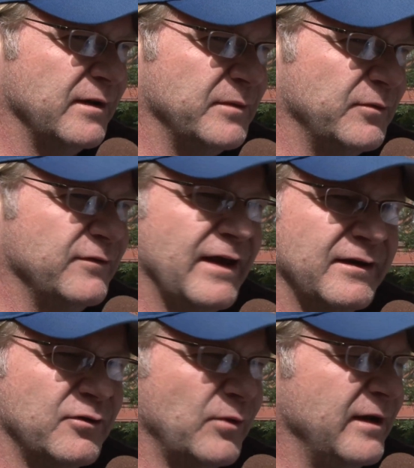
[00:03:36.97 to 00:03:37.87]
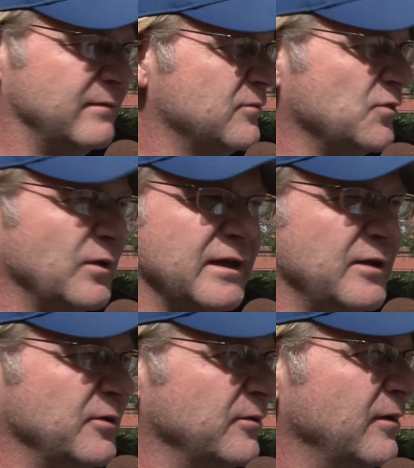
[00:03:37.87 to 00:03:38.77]
I mean, we've had a great
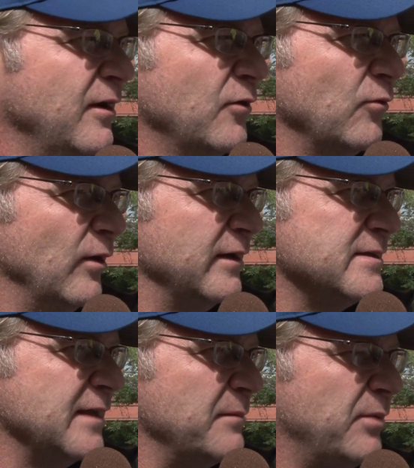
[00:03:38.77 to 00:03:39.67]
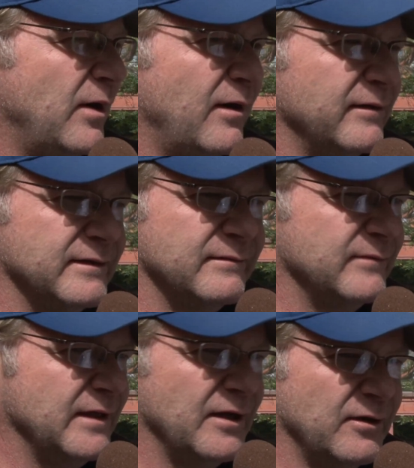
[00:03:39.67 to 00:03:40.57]
twenty-year run in Saint Paul,
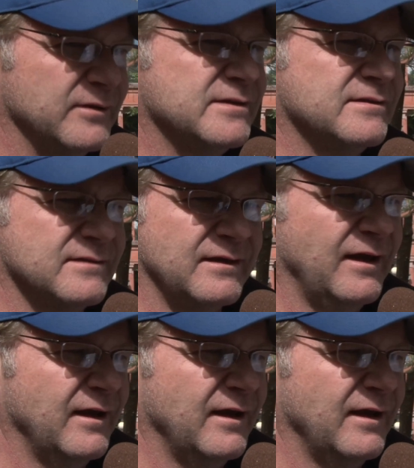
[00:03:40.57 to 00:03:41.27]
and you know, it's